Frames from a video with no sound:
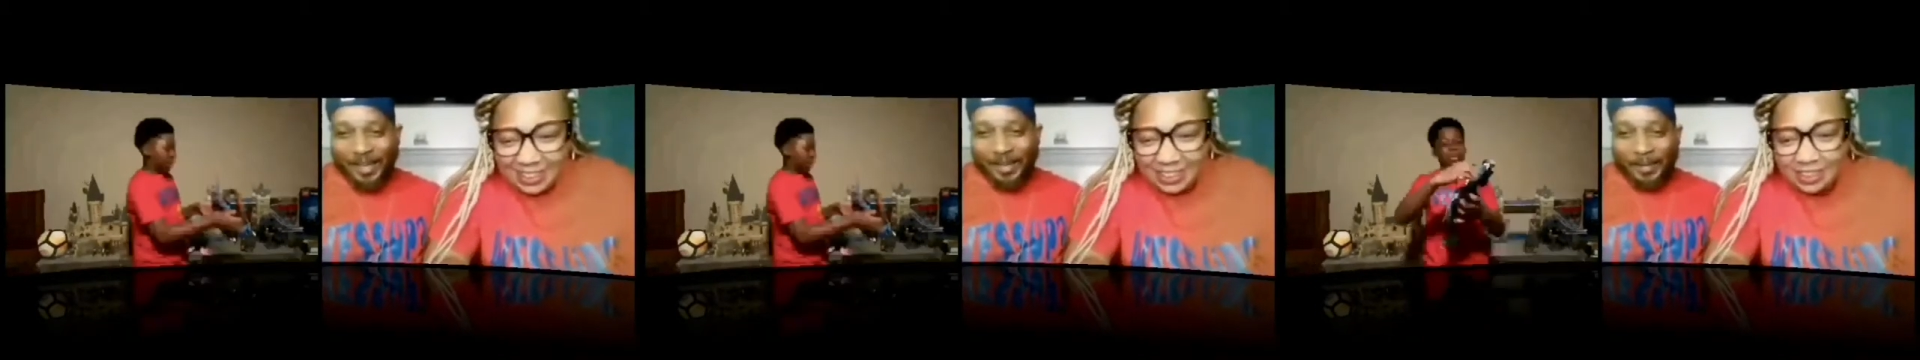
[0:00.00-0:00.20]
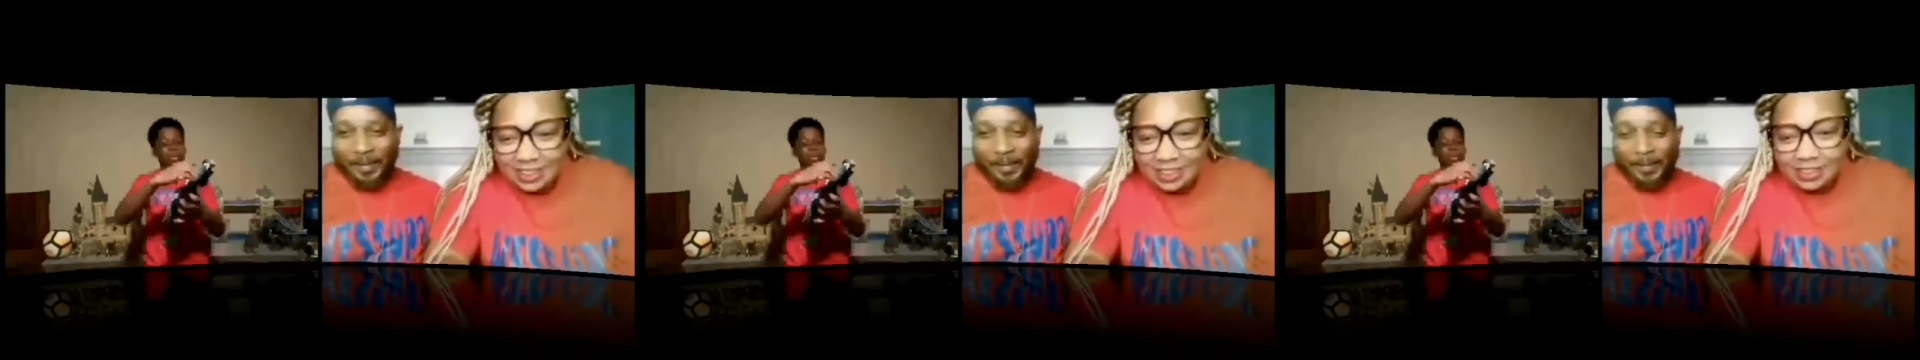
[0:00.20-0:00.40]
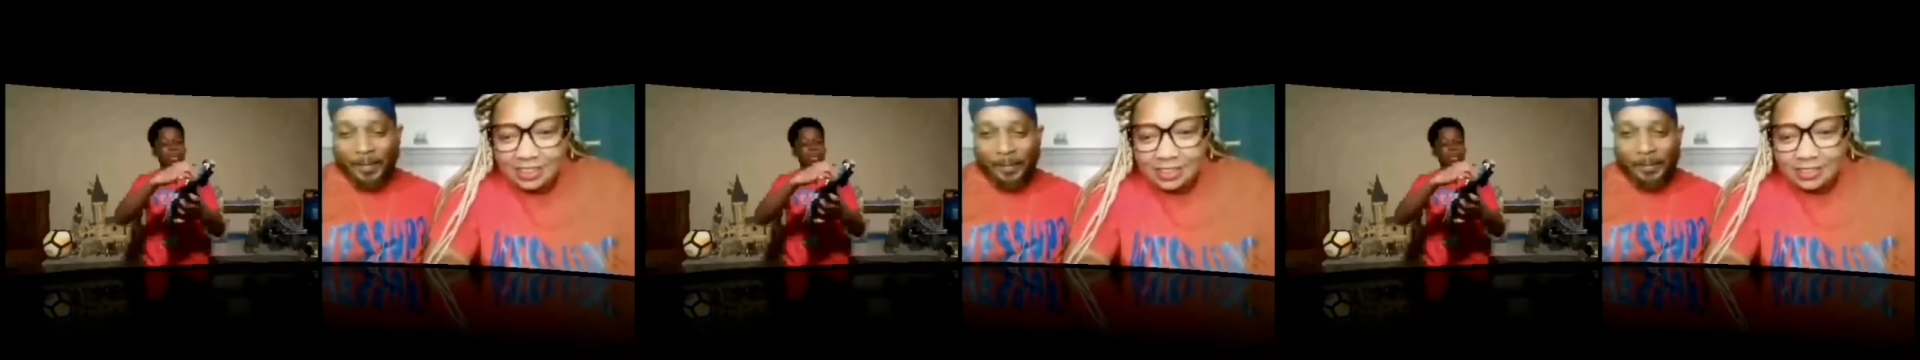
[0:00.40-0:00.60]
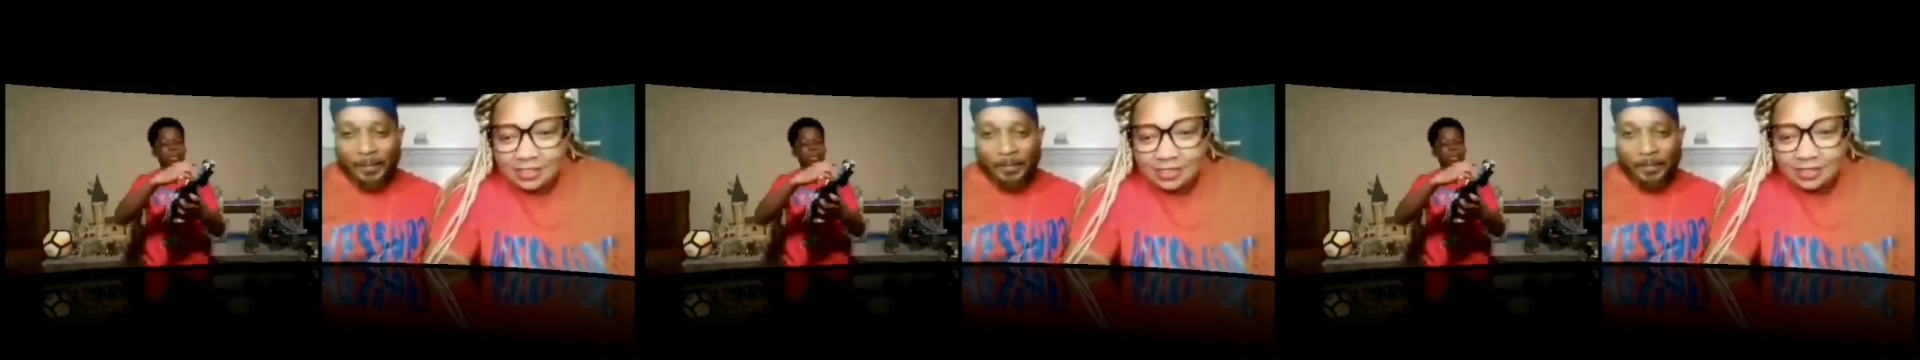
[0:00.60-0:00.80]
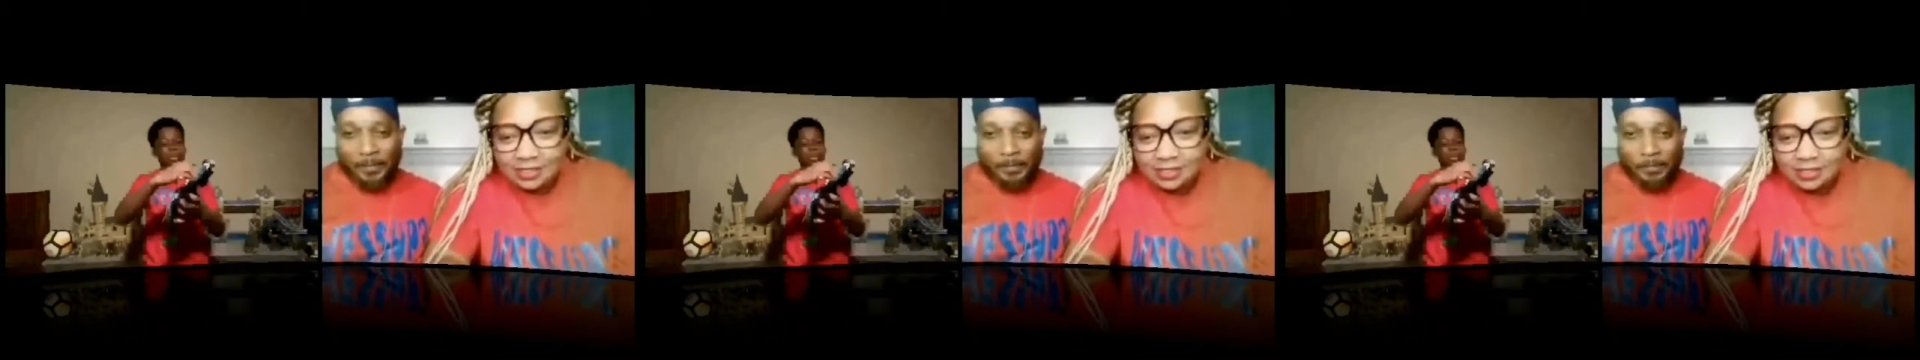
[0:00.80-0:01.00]

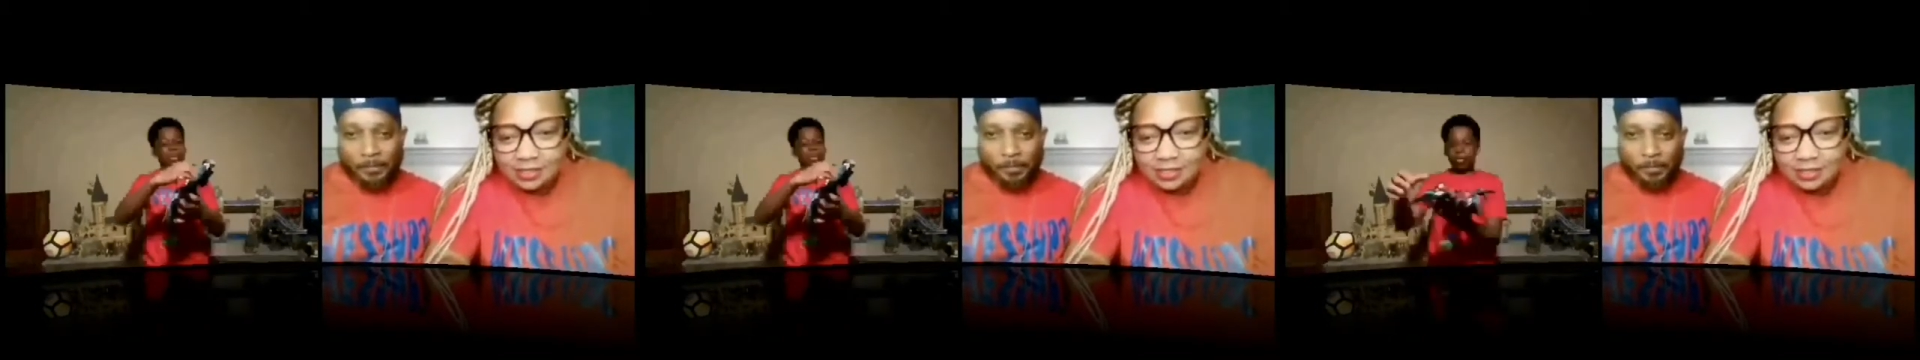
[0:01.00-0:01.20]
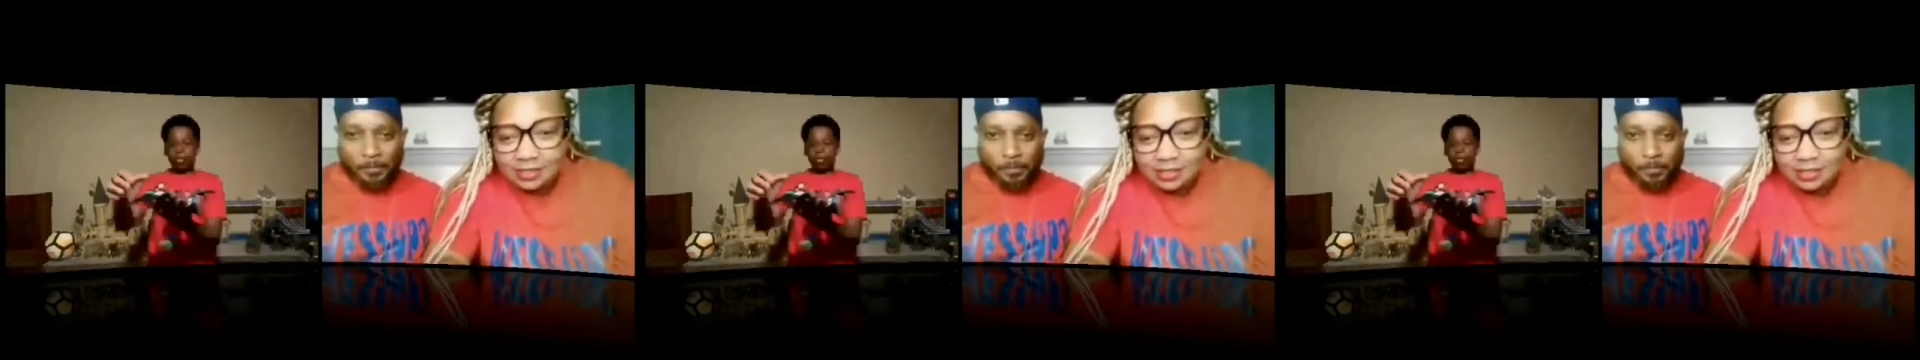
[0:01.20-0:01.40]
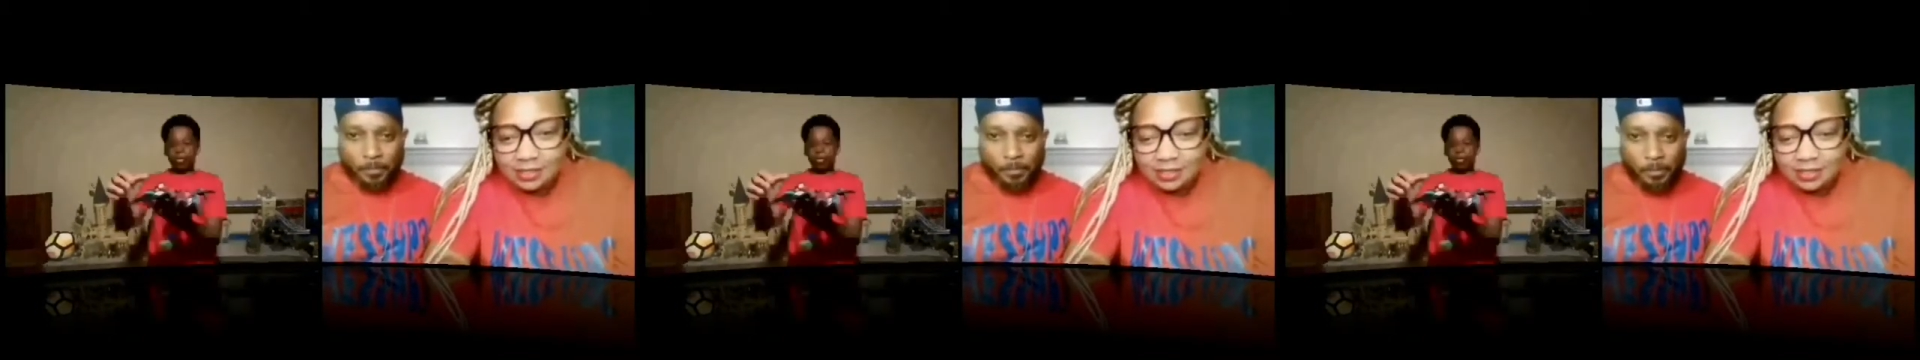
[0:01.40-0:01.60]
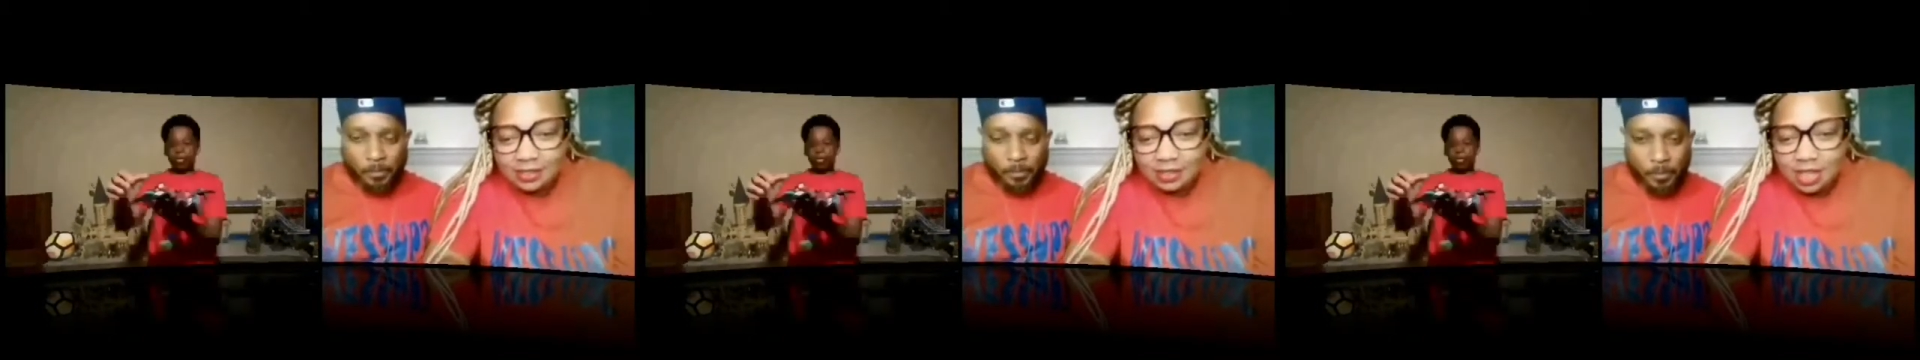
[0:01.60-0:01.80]
[no speech]